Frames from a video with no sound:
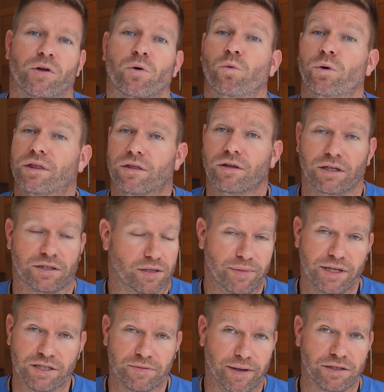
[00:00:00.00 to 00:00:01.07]
With the, it's gonna
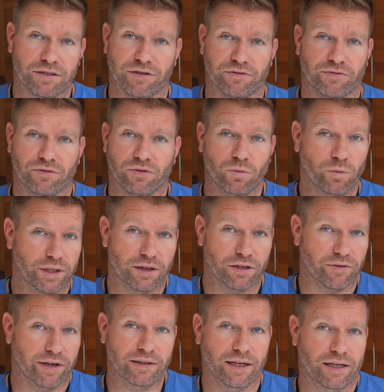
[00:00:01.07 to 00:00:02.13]
be expensive with the
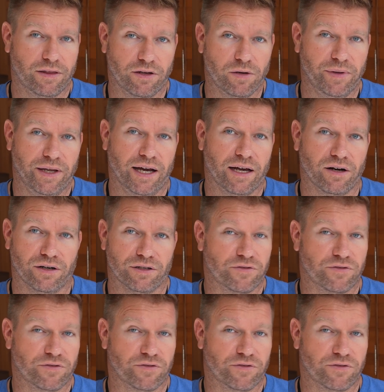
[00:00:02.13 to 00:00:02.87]
red light therapy add-on.